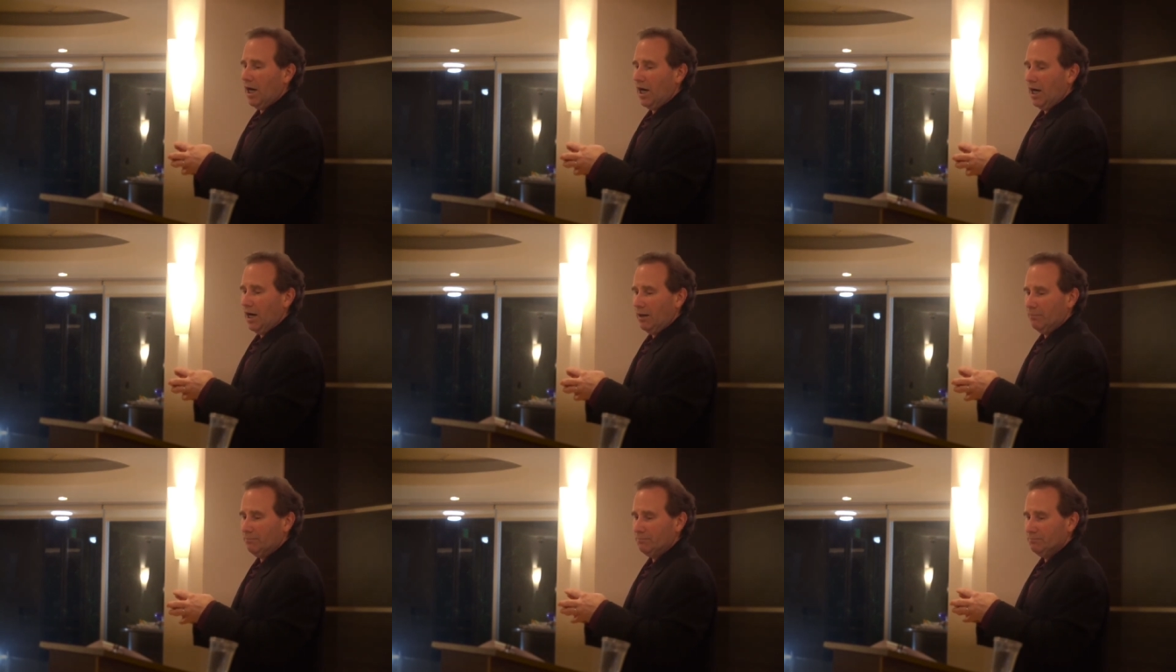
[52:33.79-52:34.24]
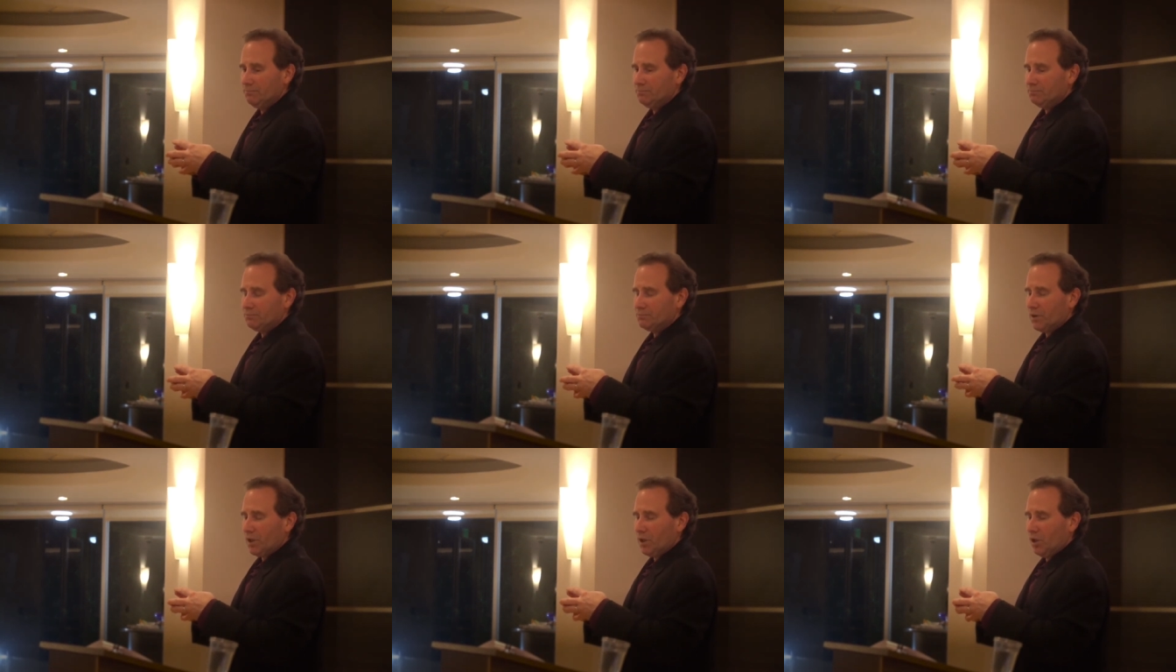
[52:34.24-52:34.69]
Um,
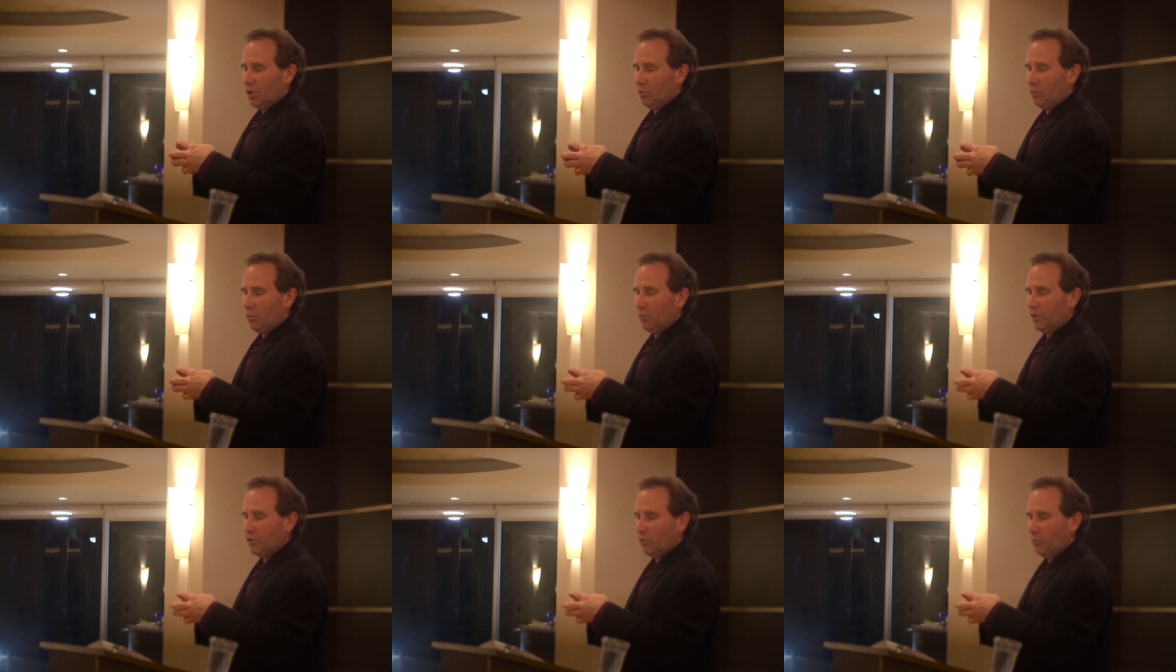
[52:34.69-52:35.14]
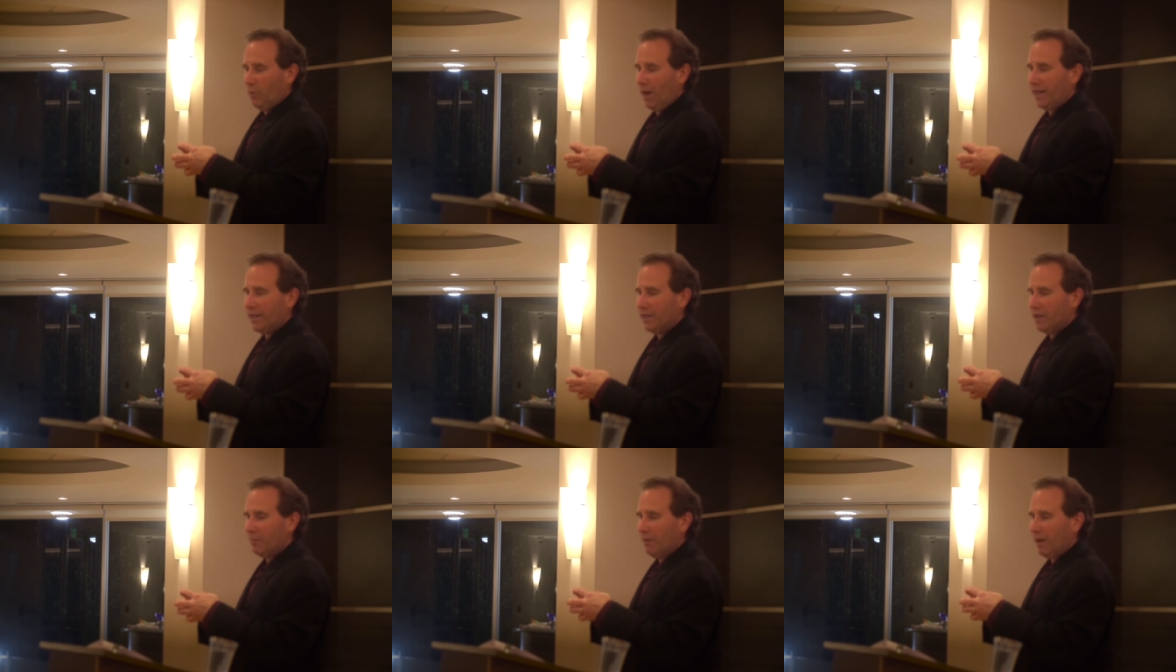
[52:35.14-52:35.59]
when you're
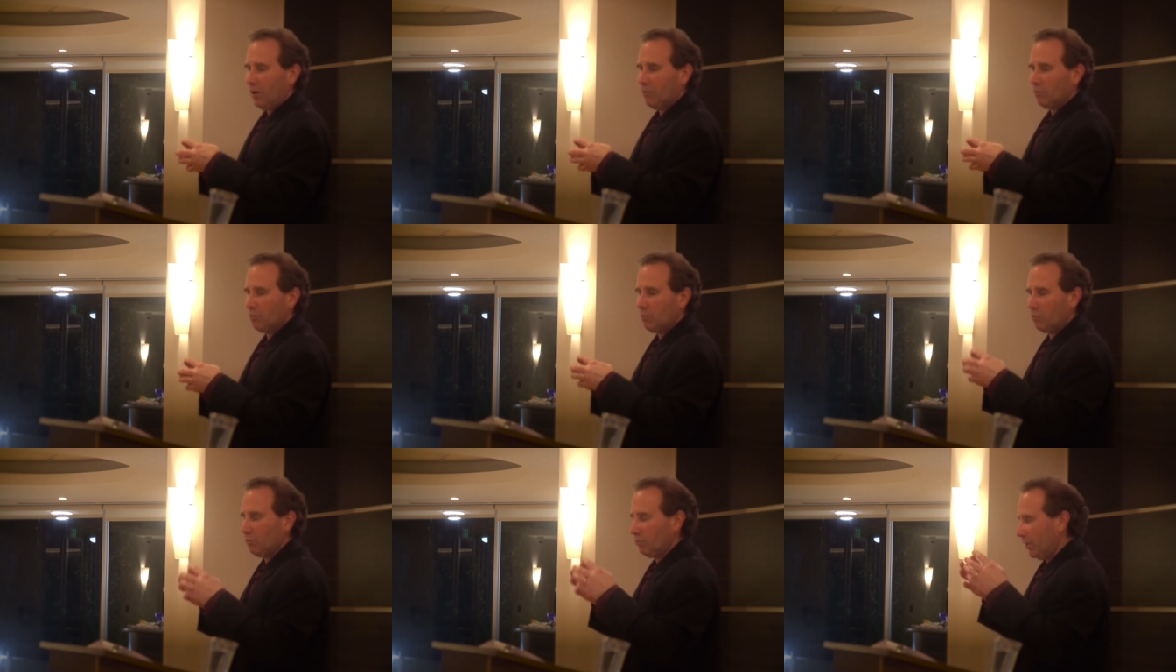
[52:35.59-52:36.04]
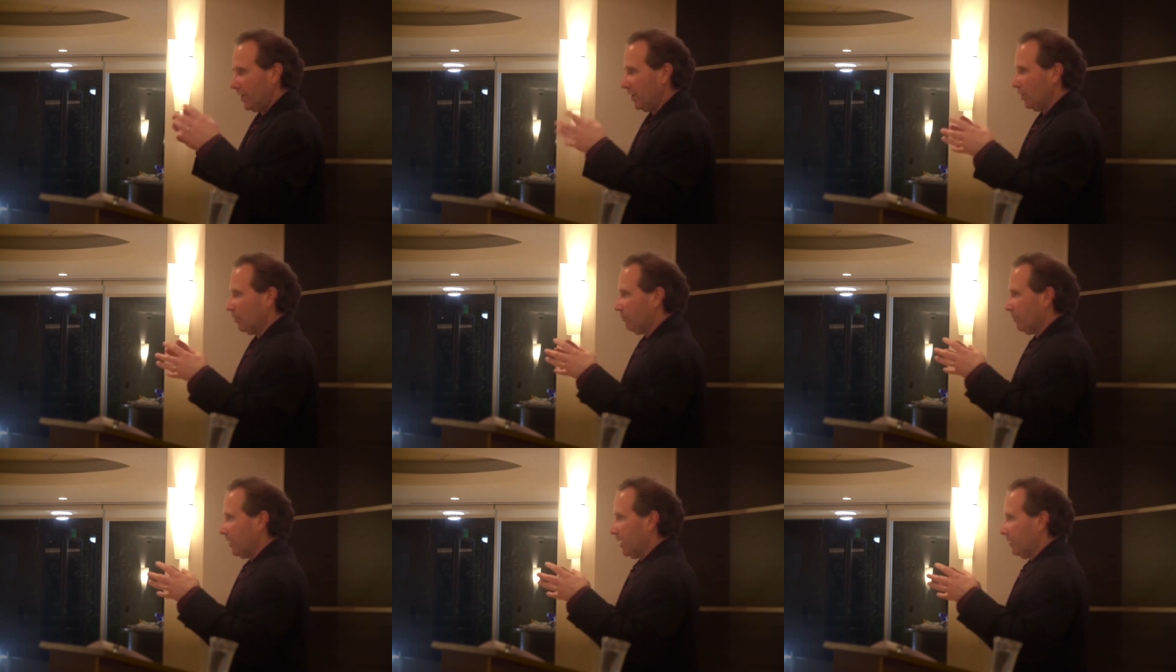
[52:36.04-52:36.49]
writing about
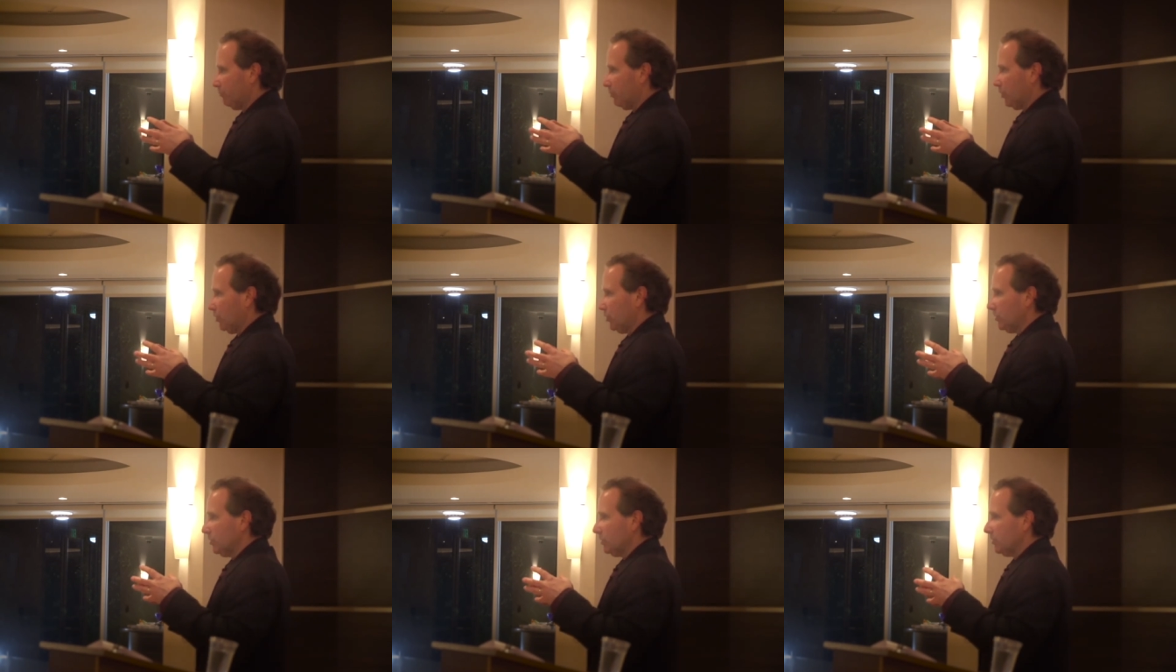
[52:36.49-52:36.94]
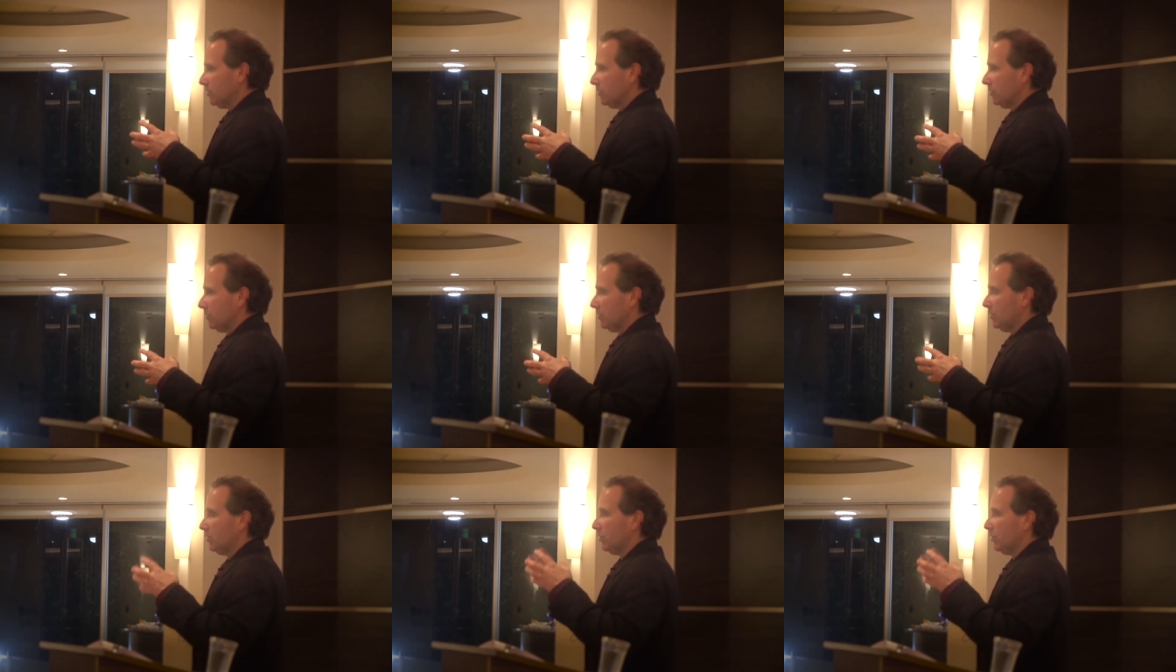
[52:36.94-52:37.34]
real people